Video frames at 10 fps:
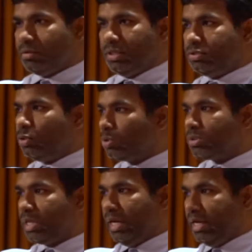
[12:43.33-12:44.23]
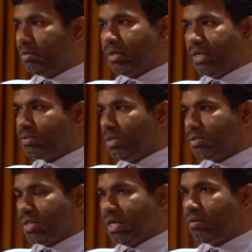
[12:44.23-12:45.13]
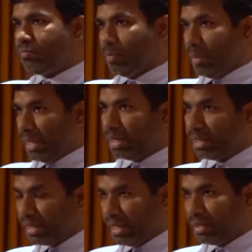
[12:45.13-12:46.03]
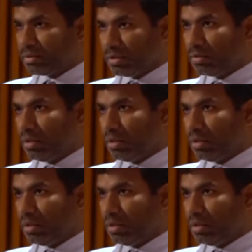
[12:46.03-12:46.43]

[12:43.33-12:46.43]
There is no screening, traditional screening for pancreatic cancer.